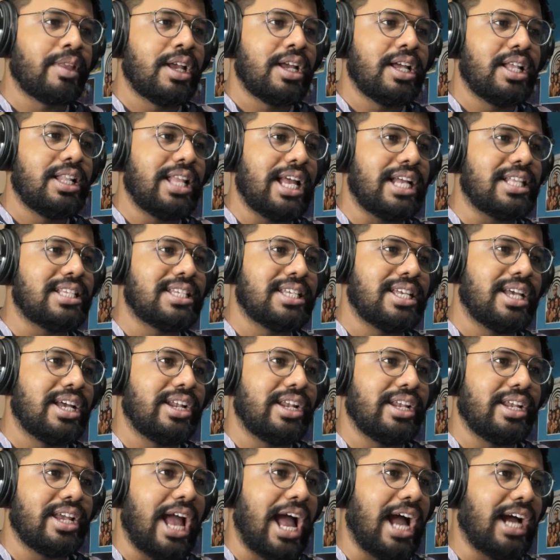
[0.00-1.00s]
Let's
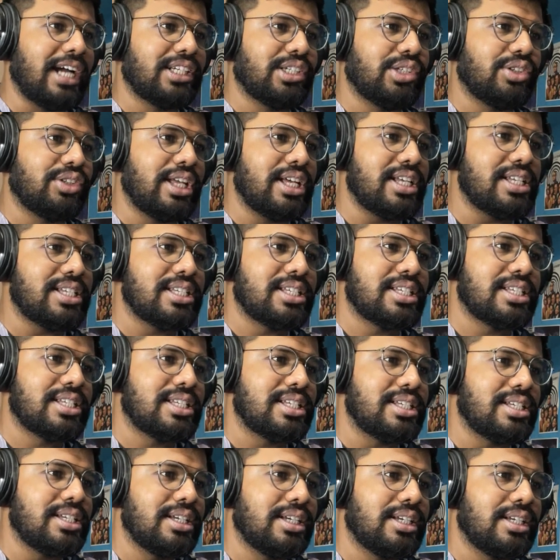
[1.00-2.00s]
react to
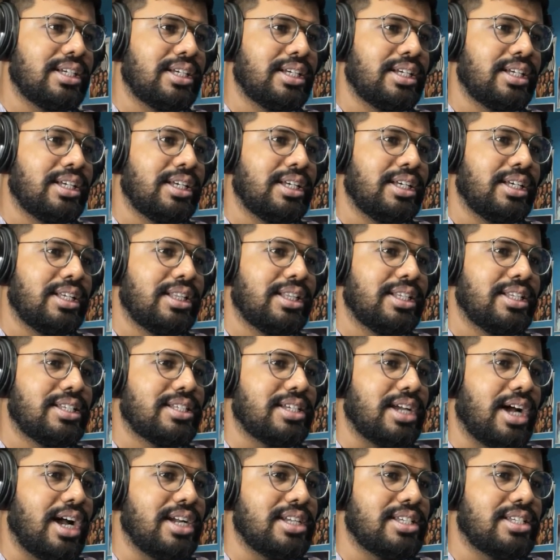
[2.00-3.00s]
this. It
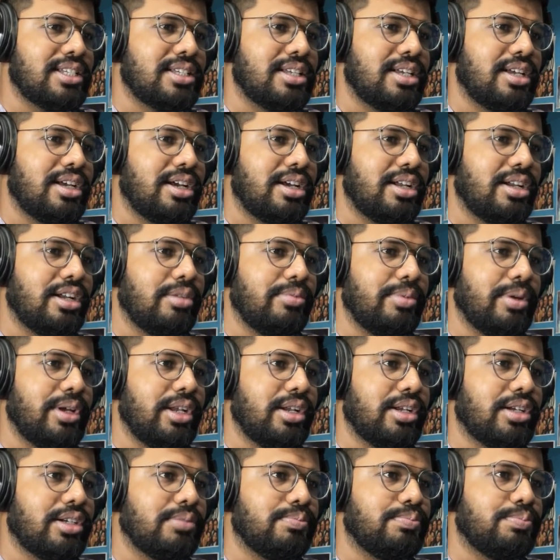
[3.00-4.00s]
stars
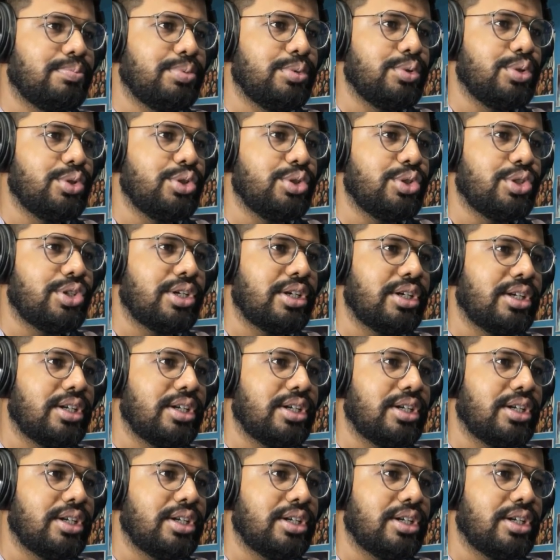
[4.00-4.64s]
Ranbir Kapoor.